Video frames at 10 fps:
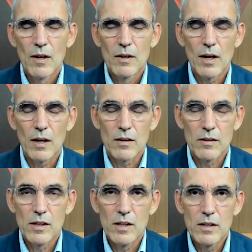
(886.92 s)
Yeah,
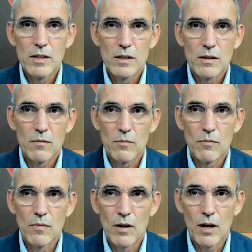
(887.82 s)
the
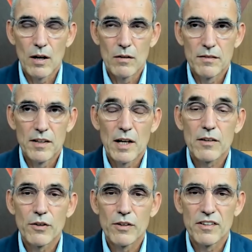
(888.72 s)

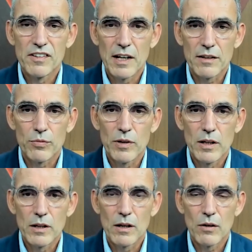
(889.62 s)
answer is yes.
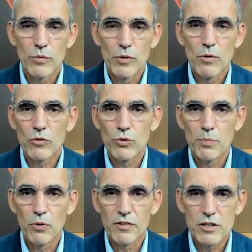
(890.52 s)
We want to
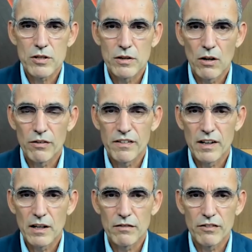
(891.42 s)
position
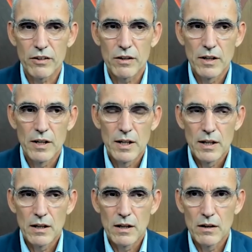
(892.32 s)
ourselves
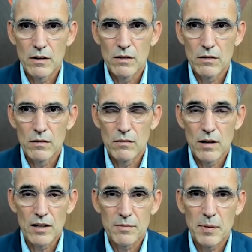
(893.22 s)

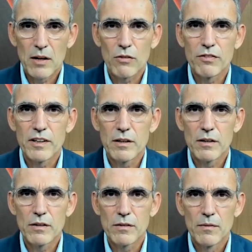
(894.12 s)
as part of
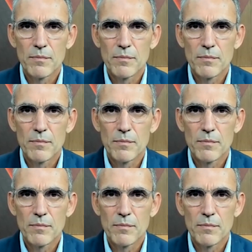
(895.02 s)
the